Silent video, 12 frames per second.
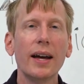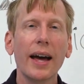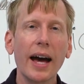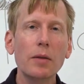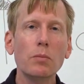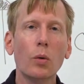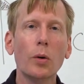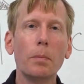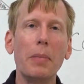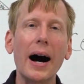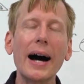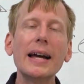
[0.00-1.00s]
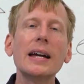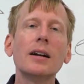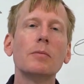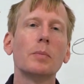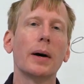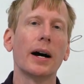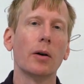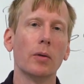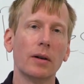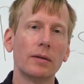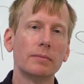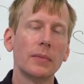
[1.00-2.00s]
had more buying
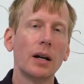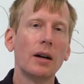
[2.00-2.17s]
power,